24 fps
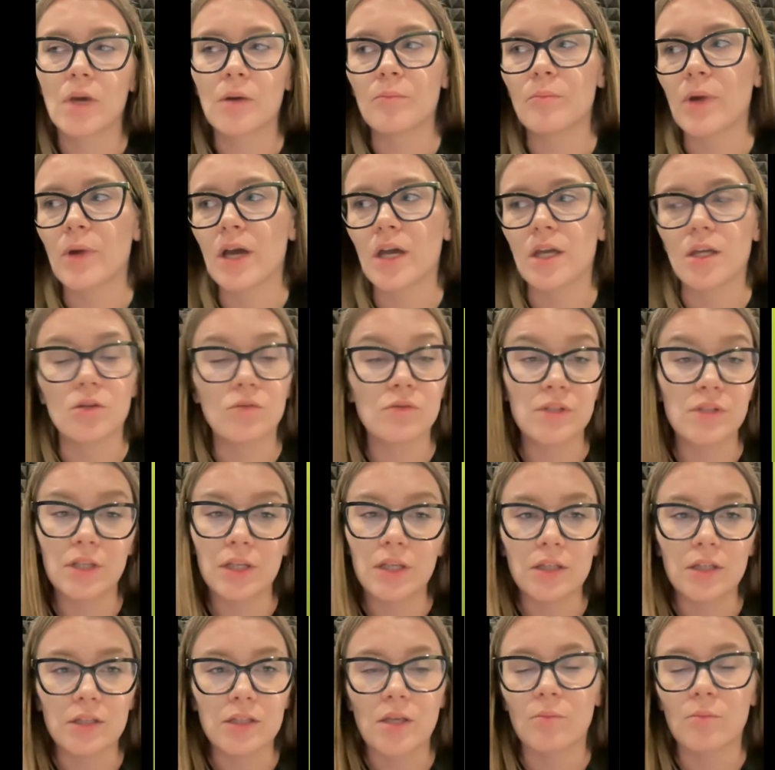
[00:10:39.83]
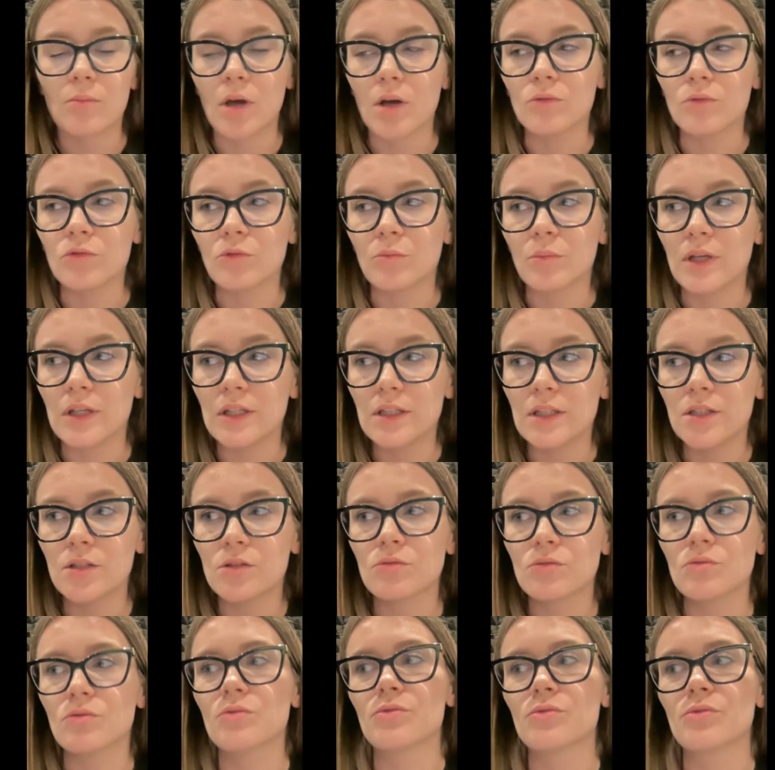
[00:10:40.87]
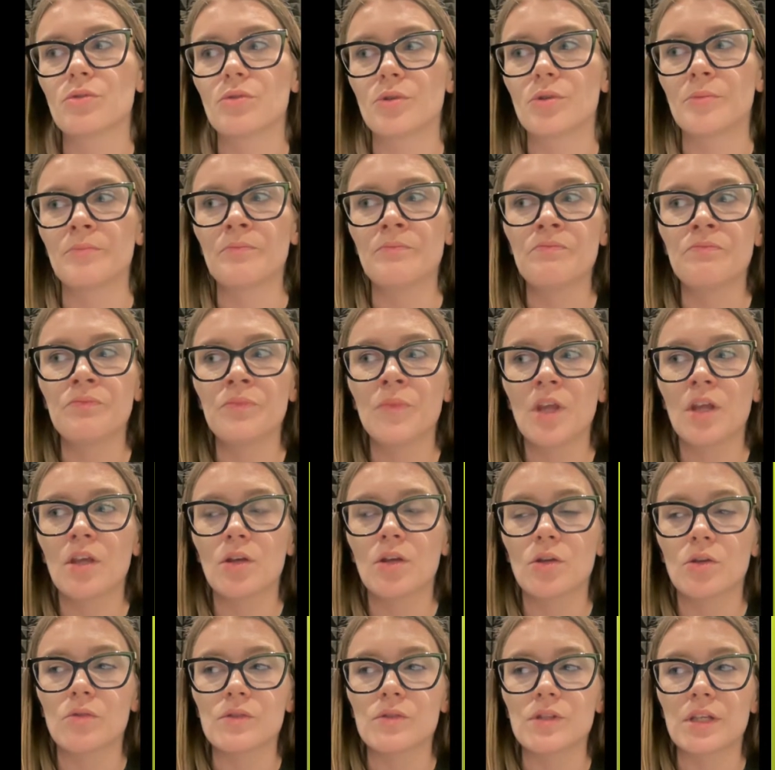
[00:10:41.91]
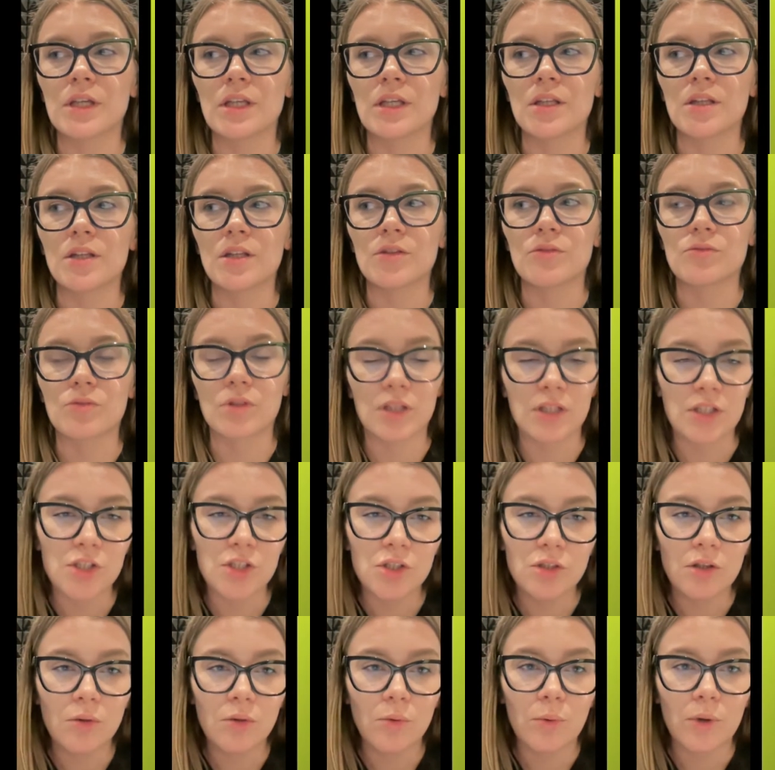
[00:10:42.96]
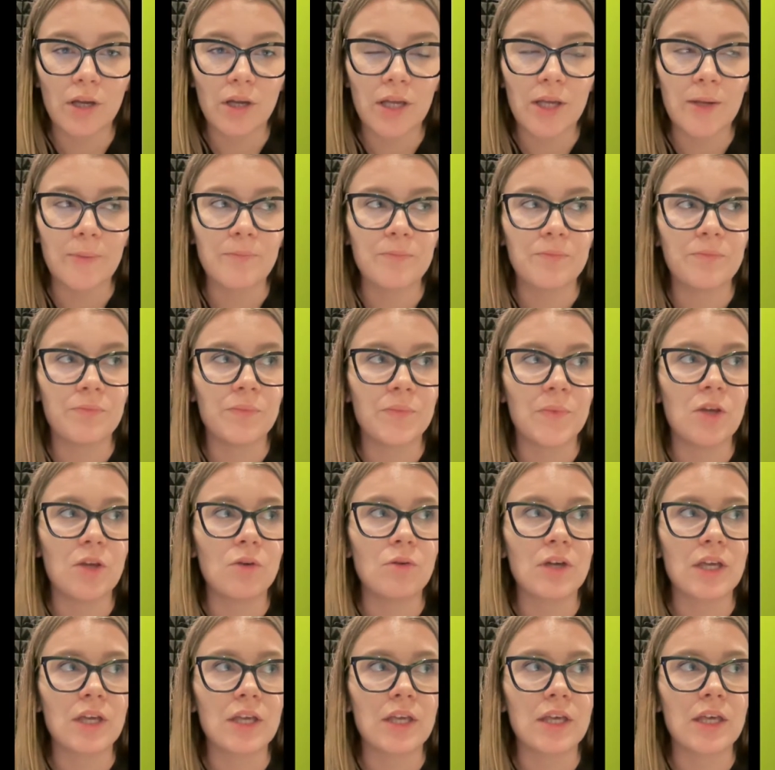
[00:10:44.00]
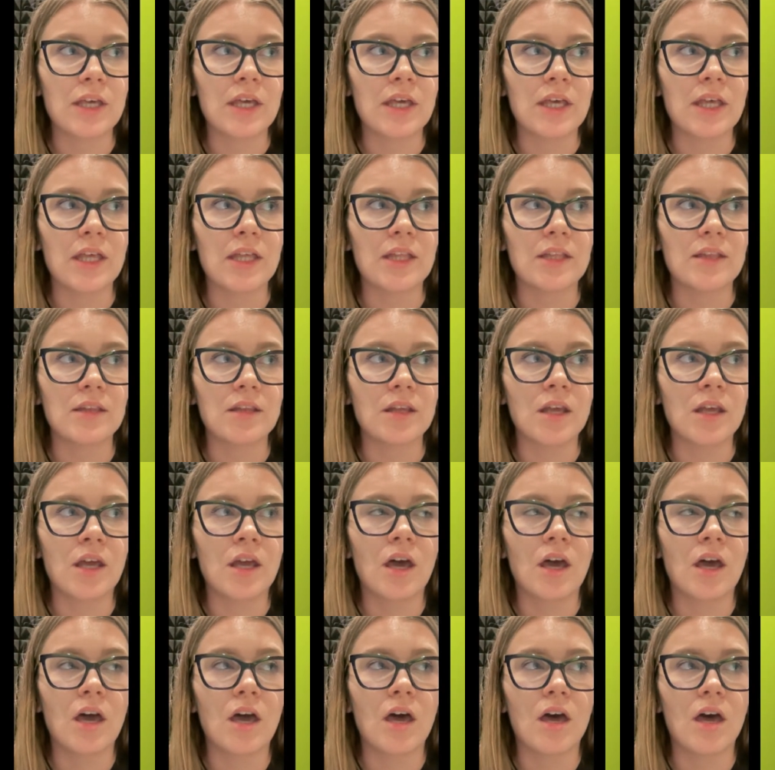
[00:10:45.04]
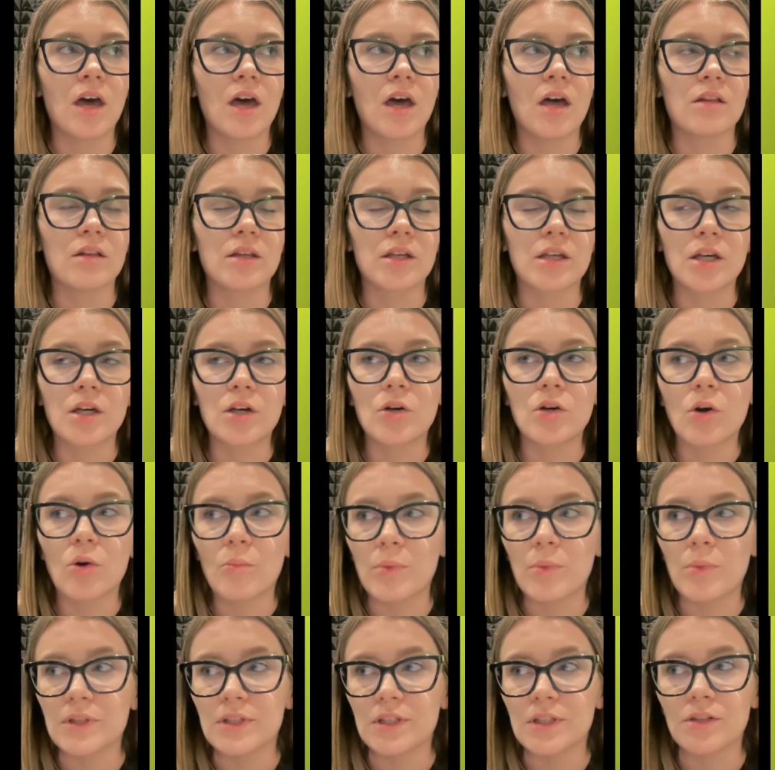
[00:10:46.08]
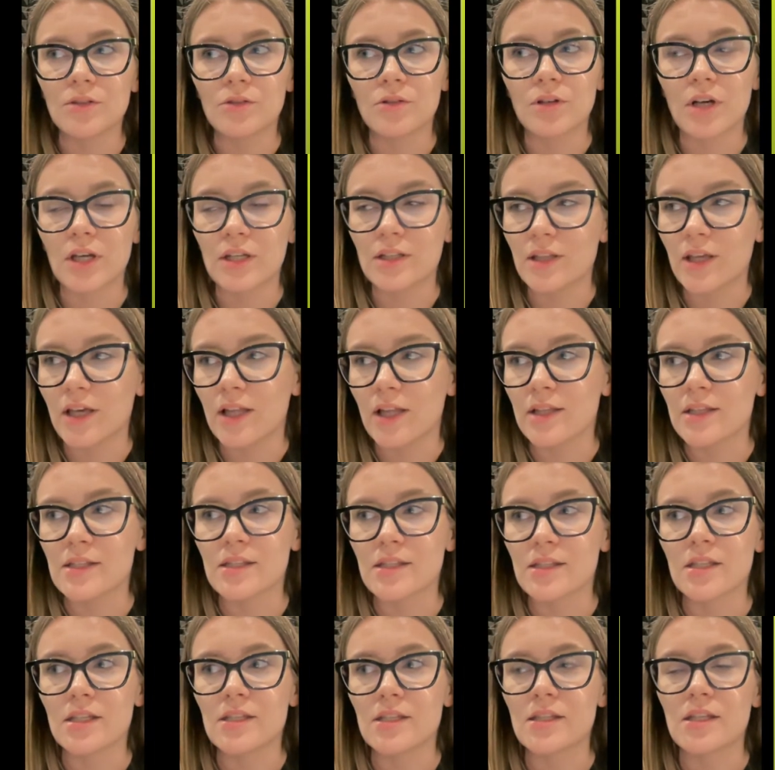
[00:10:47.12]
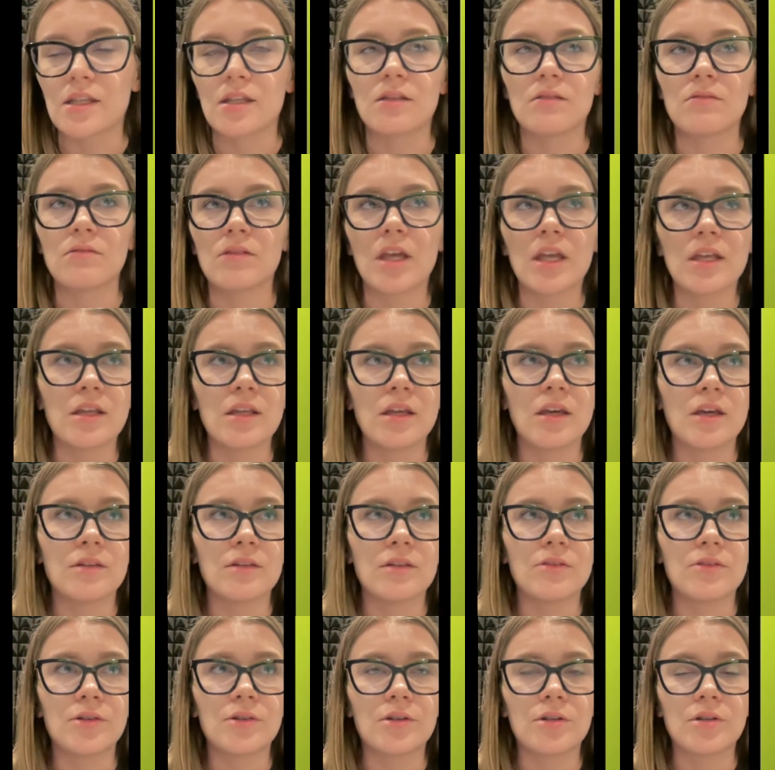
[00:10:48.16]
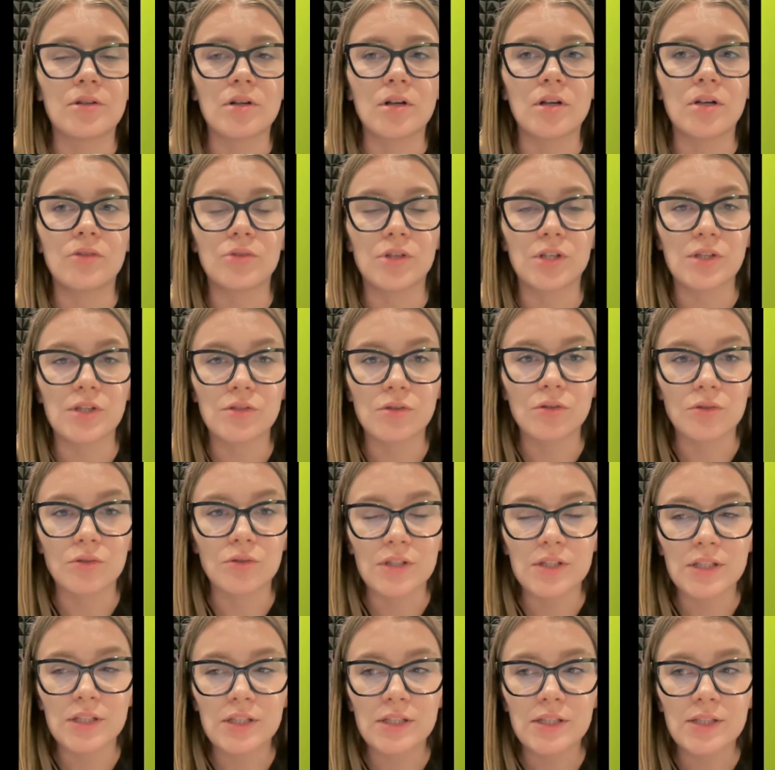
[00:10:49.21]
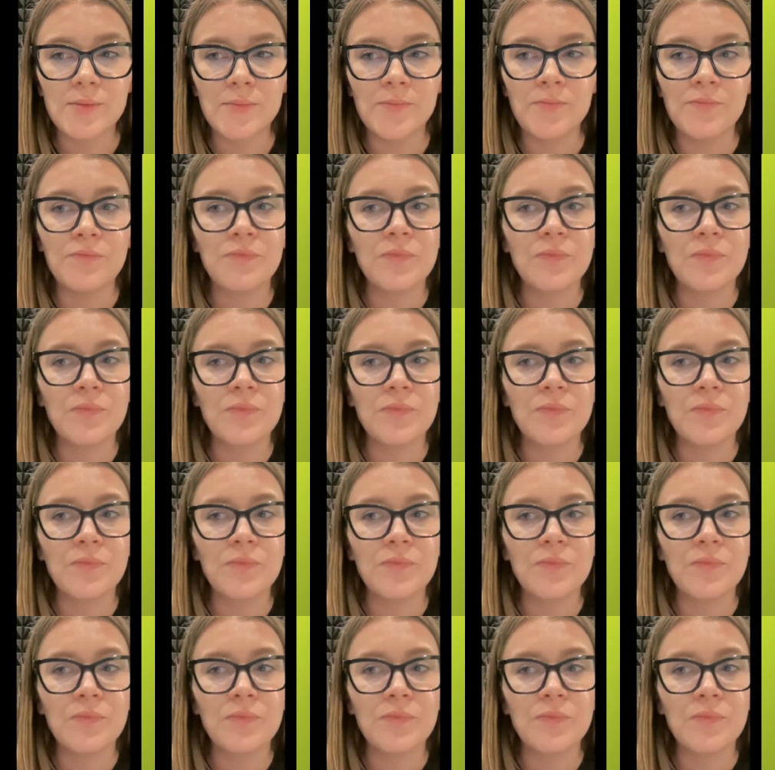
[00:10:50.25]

by using some automated tools or using it the traditional way, you can get like competitor analysis and any other resources.